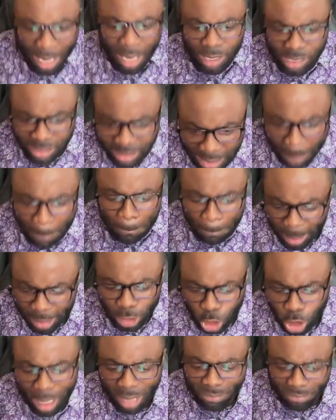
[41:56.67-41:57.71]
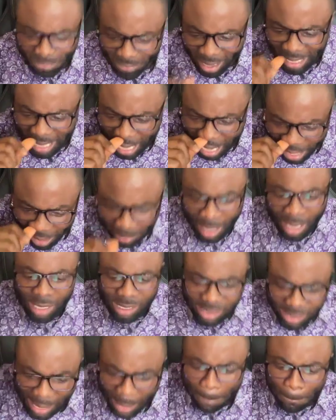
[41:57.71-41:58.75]
Somebody shall fire.
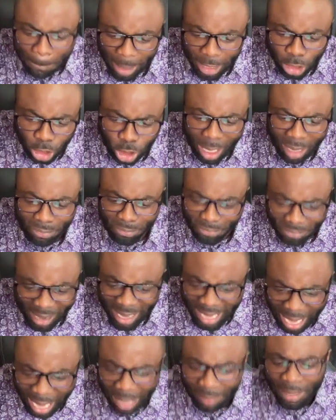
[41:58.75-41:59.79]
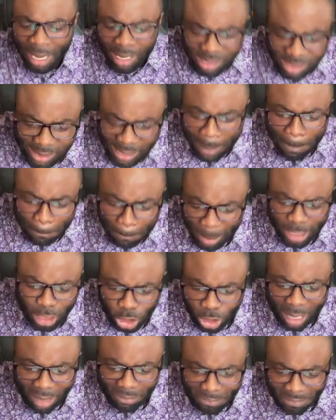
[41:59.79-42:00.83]
Somebody shall fire. Somebody
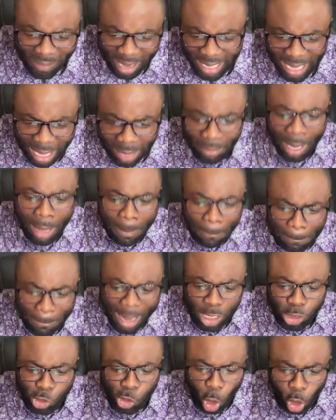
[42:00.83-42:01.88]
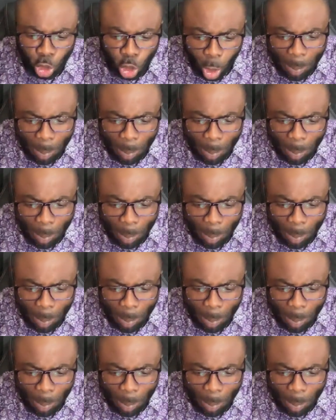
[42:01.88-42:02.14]
shall fire. Mazoto